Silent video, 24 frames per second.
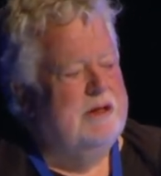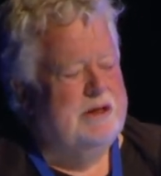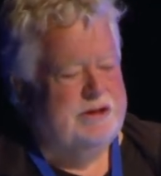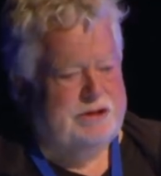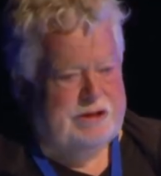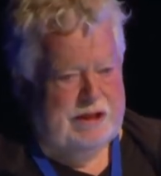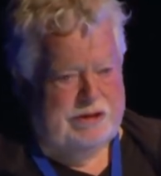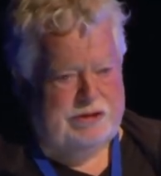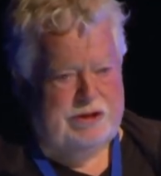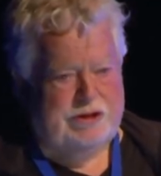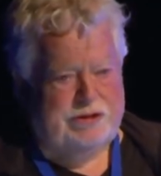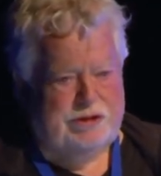
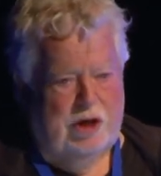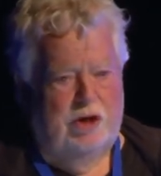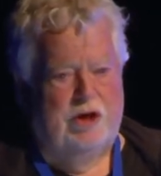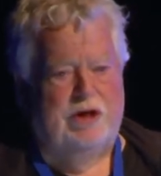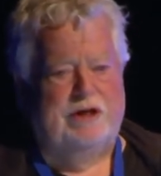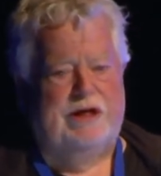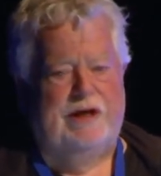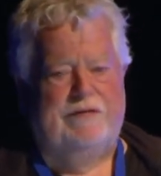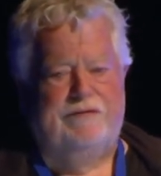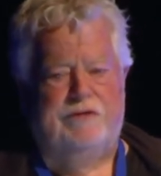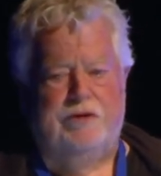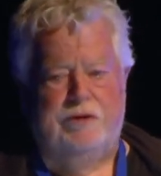set a
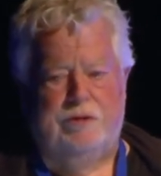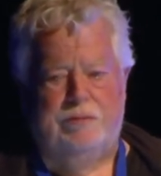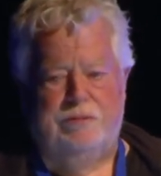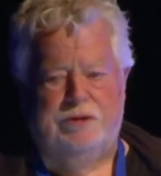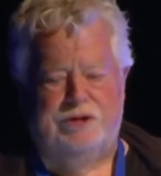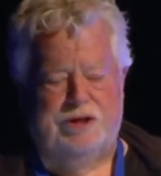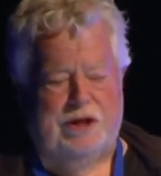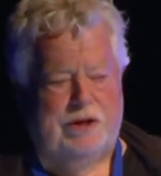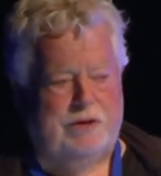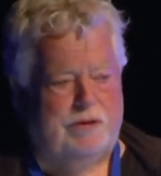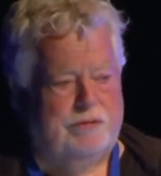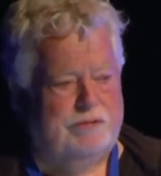target for
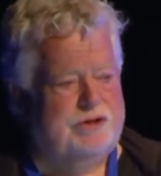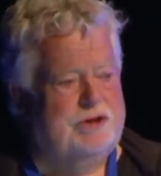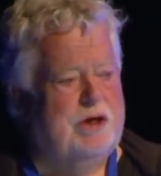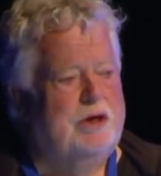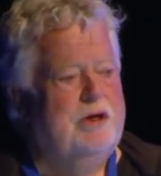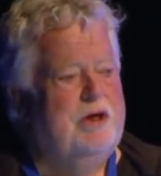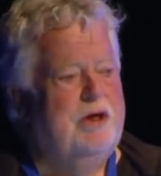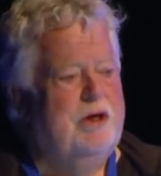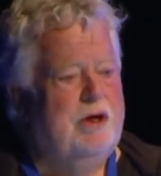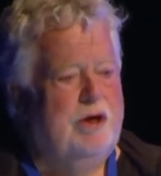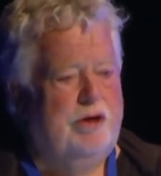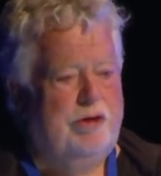themselves
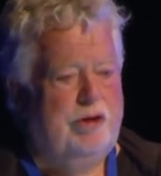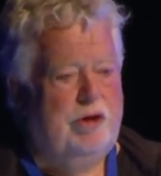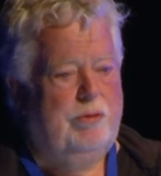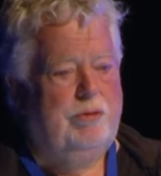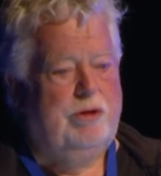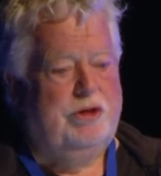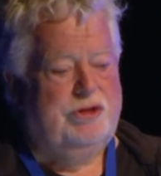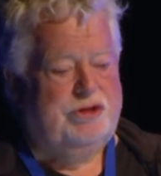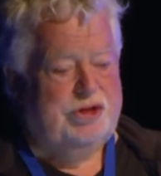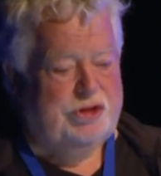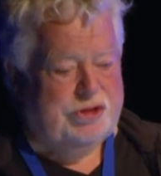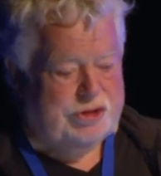that
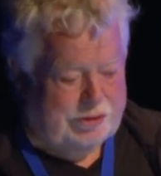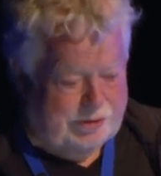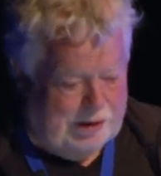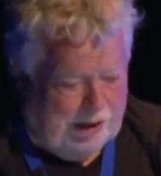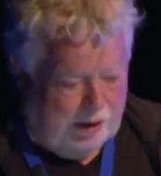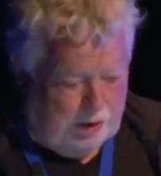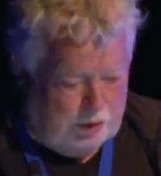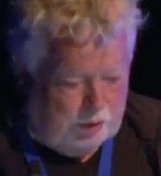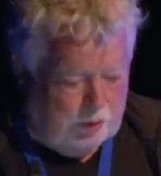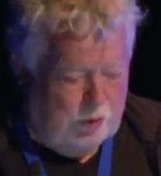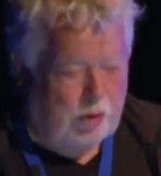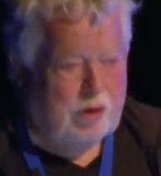was as
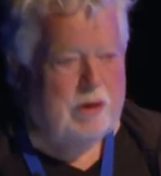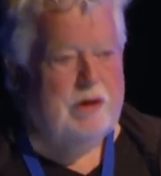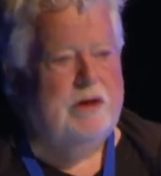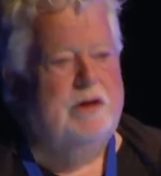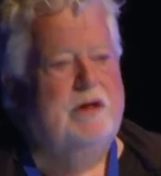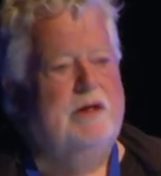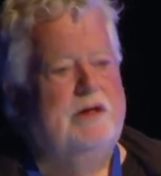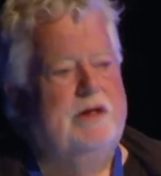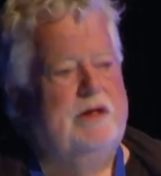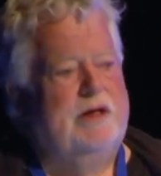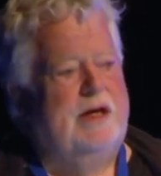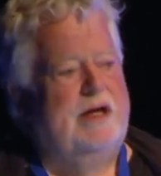low
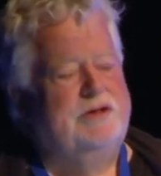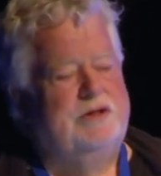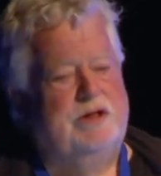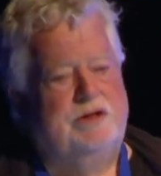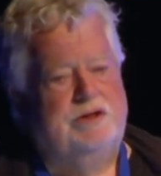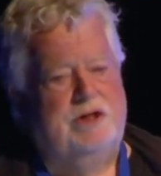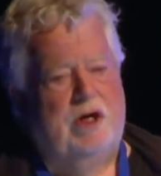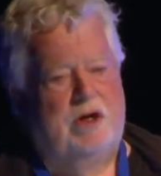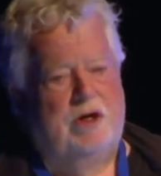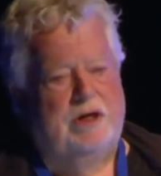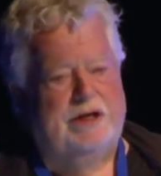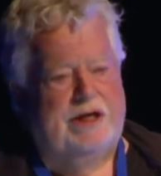as
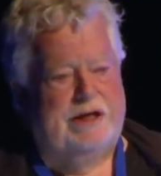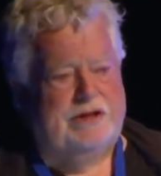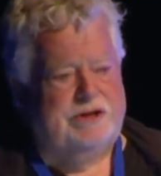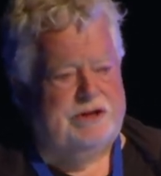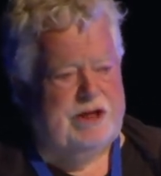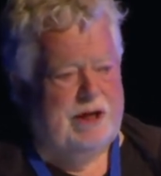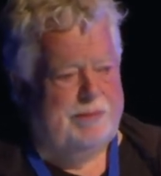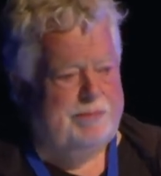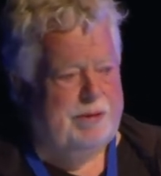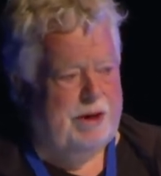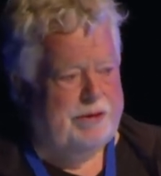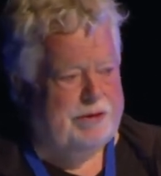the target
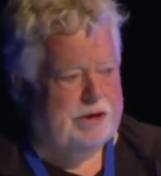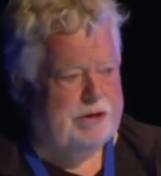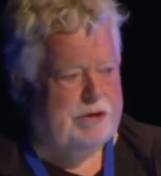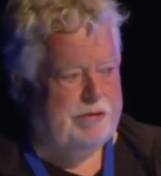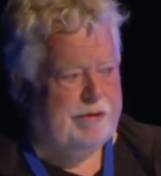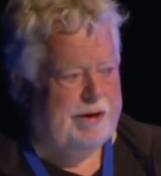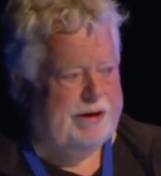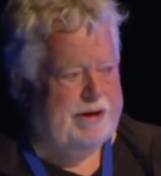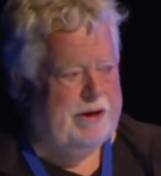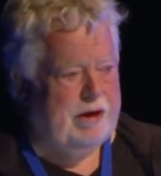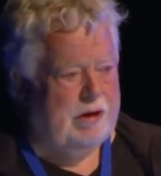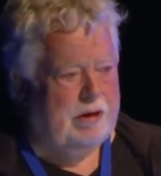set by the
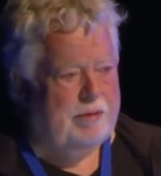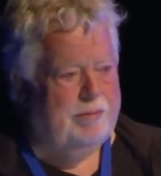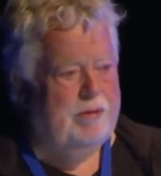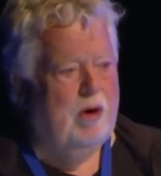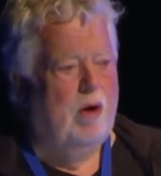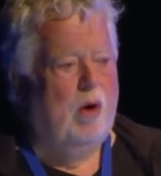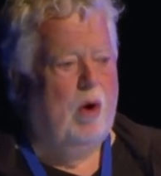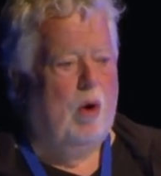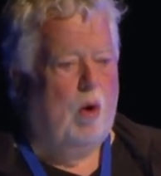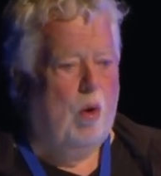curriculum.